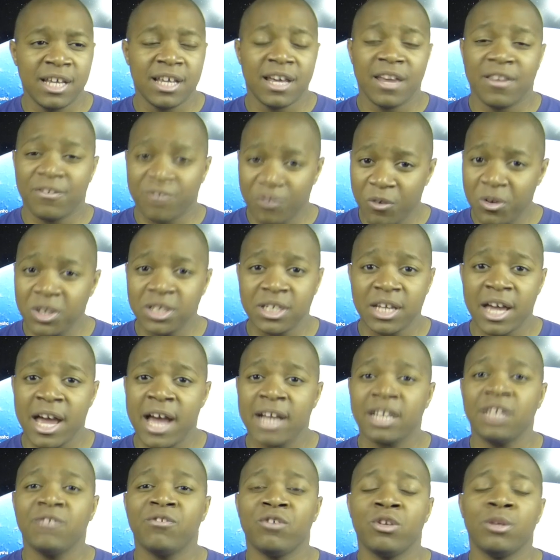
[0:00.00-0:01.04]
Now, the voice
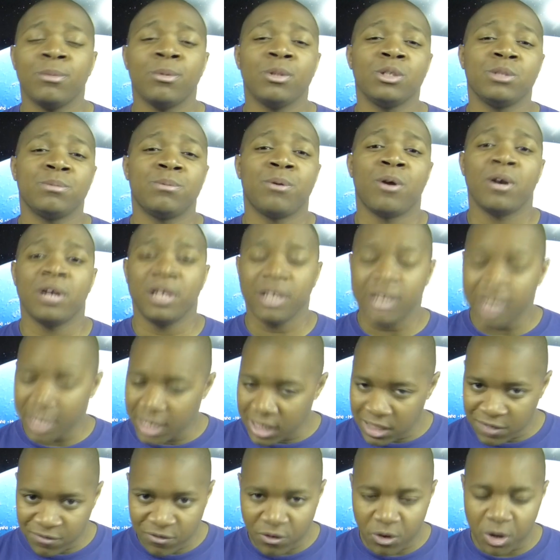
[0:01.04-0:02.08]
acting, for the most part,
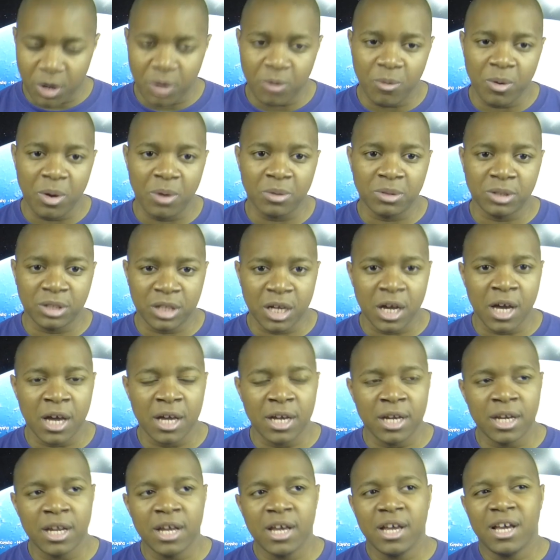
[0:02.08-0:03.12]
is very well
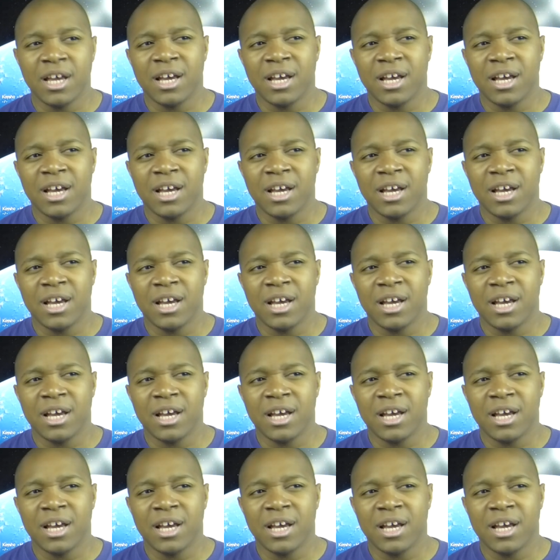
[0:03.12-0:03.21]
done.